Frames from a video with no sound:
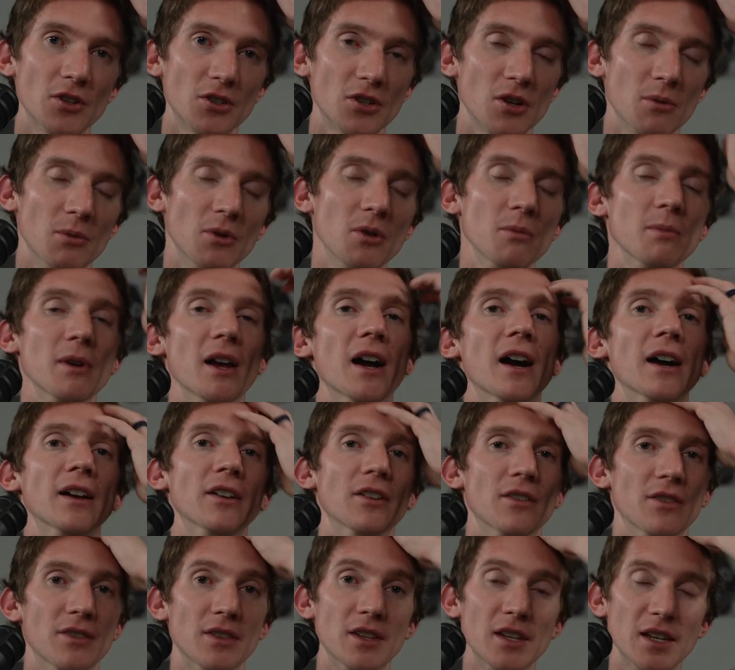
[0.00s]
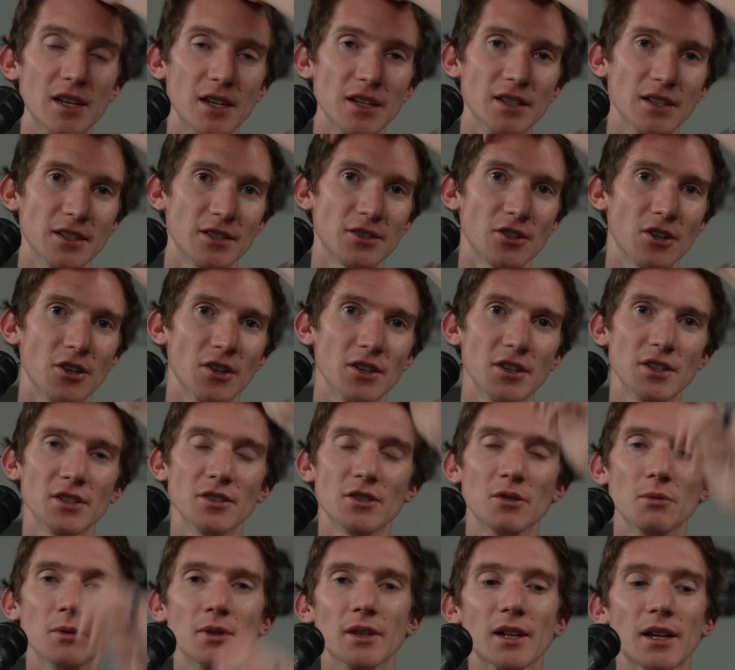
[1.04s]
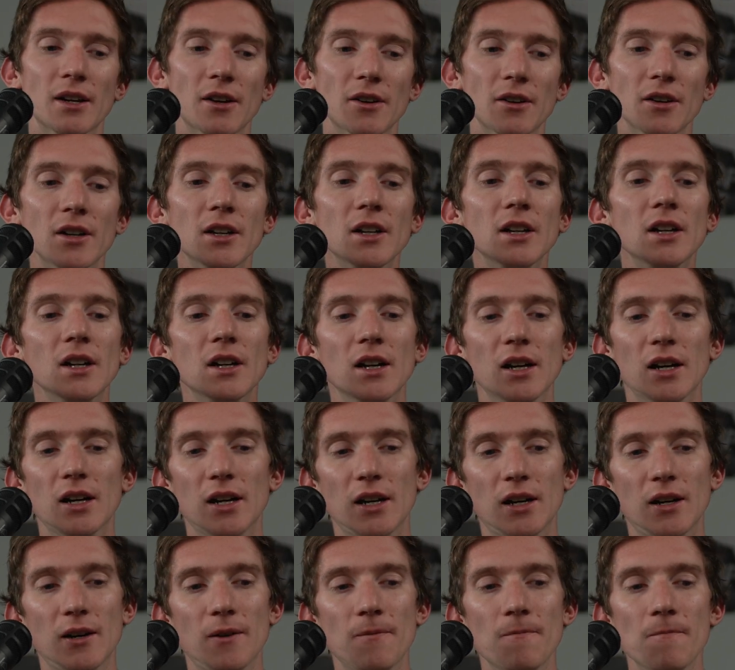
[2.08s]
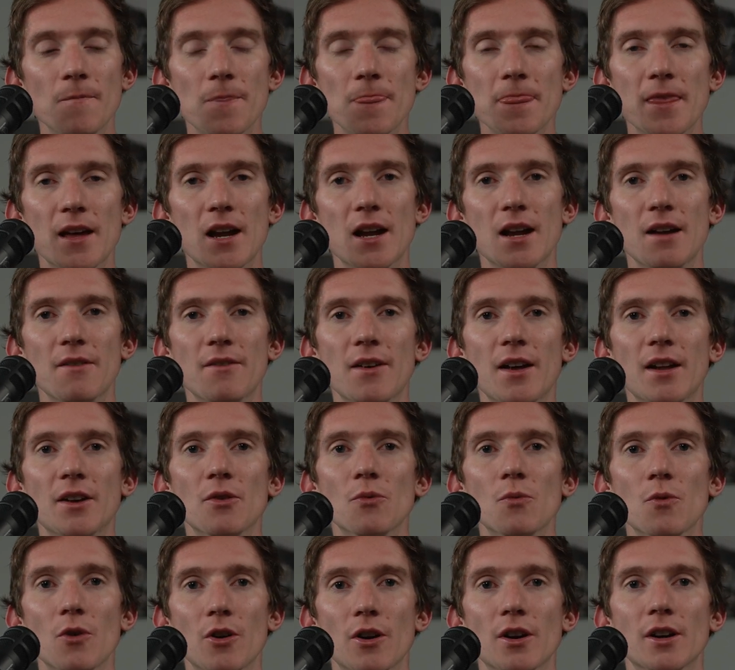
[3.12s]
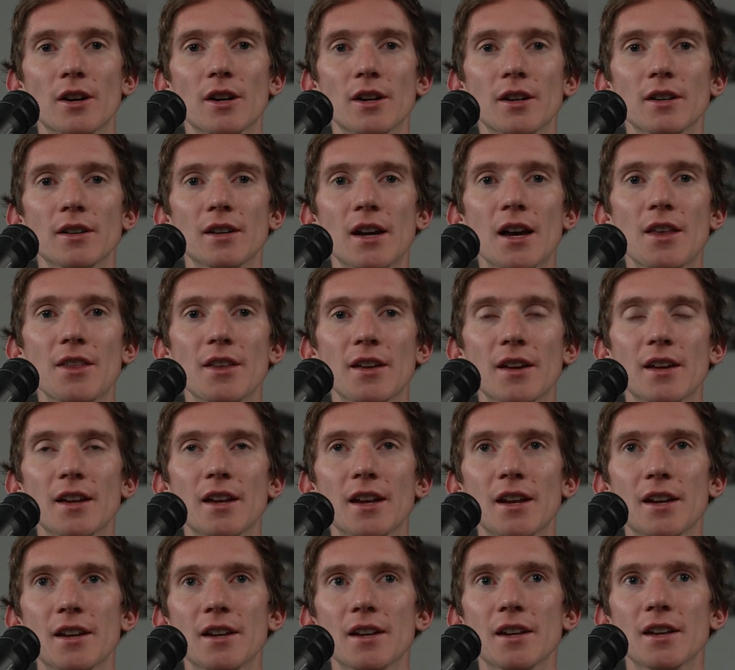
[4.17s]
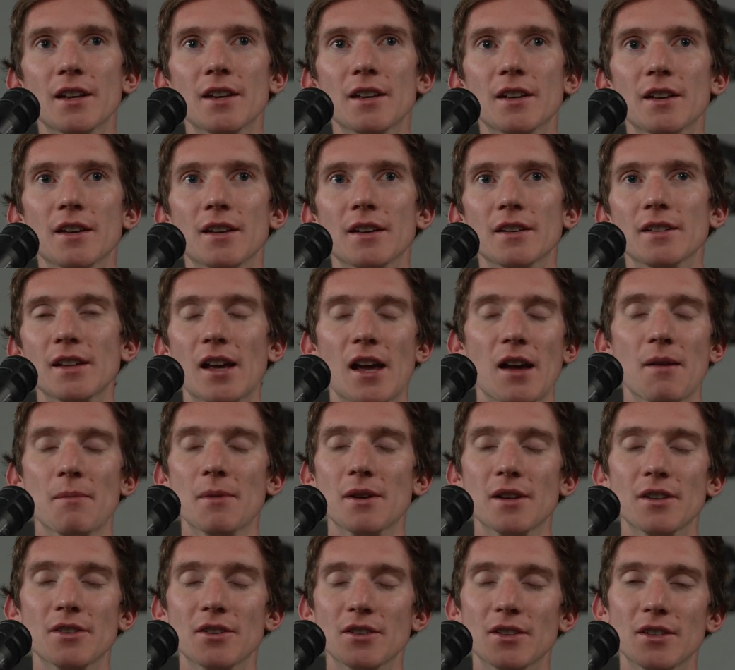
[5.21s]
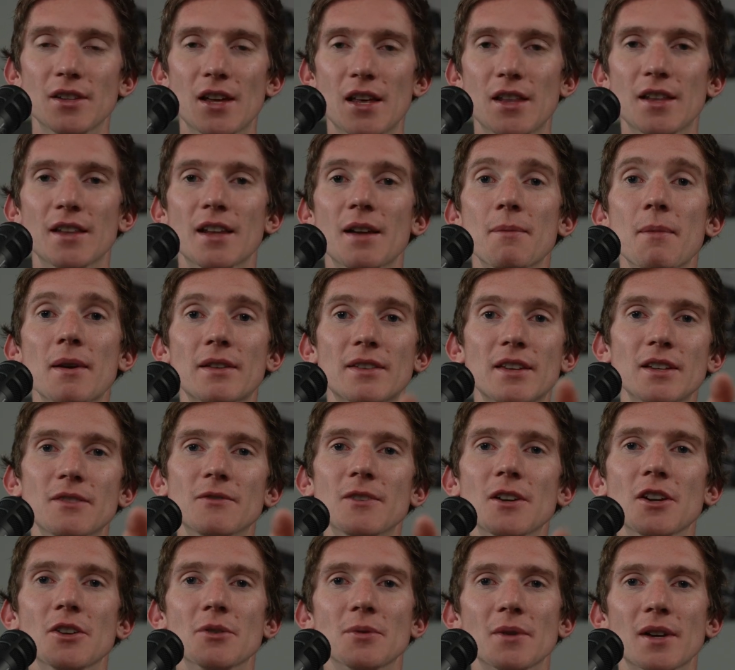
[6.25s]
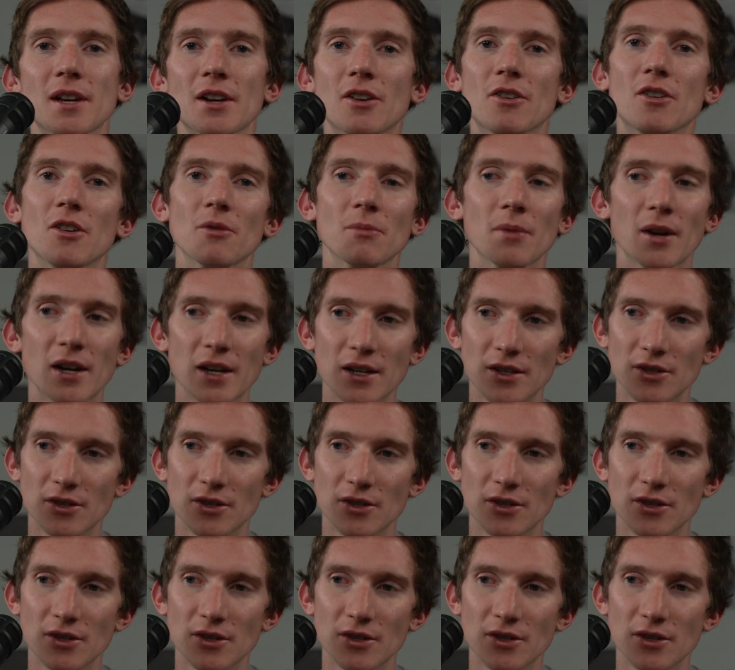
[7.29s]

So I'm a little behind on these. I started these a little bit later, that I've had to work. And then, and then I make these videos when I get home, right?